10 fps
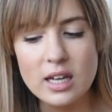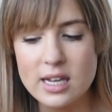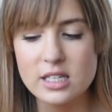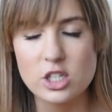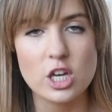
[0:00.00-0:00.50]

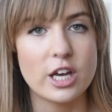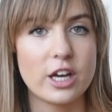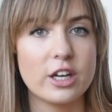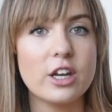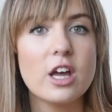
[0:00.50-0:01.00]
in
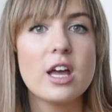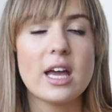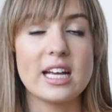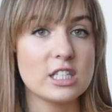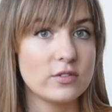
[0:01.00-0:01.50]
turn
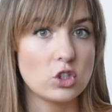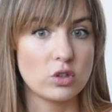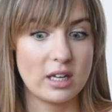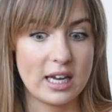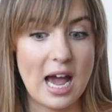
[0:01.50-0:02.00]

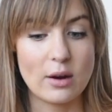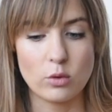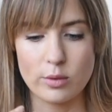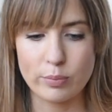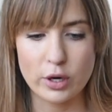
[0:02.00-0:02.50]
individually
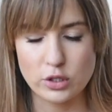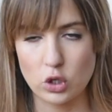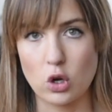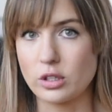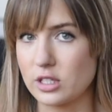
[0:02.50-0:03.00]
and the pros
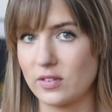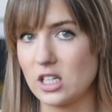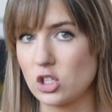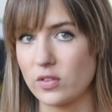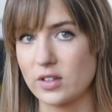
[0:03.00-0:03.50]
and cons of
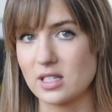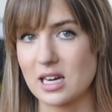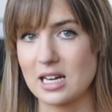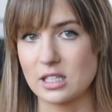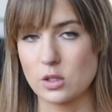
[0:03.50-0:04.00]
each of those
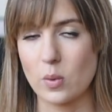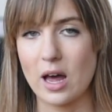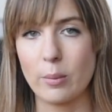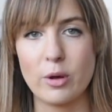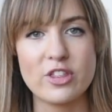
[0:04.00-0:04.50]
styles as
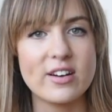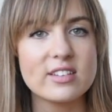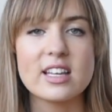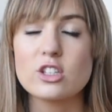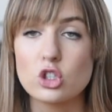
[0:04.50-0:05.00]
well. But
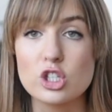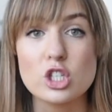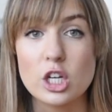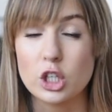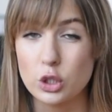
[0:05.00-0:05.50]
there's
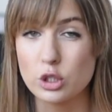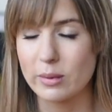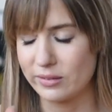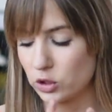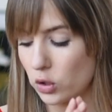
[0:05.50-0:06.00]
just a huge
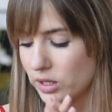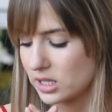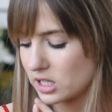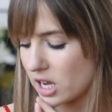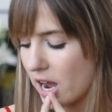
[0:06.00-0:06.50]
amount of
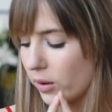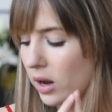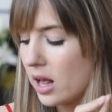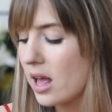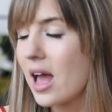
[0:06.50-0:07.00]
choice. So
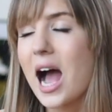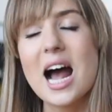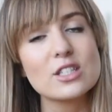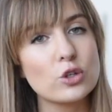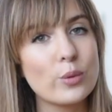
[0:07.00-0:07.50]

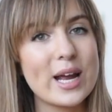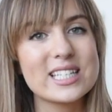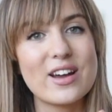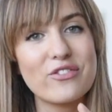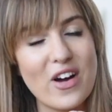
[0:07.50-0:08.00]
as
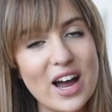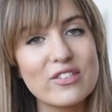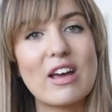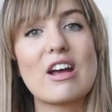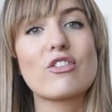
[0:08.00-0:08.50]
always, I have
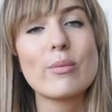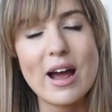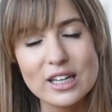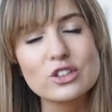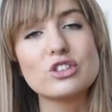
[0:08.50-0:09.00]
five here from
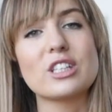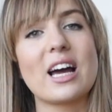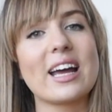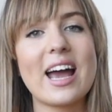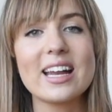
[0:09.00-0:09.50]
high street to
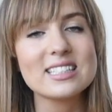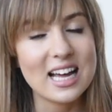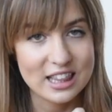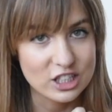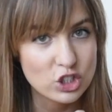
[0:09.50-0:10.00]
high end,
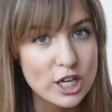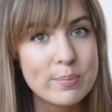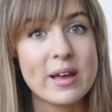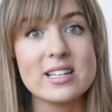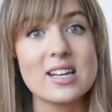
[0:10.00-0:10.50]
and the
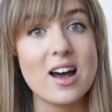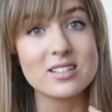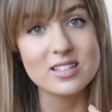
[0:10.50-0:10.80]
cheapest are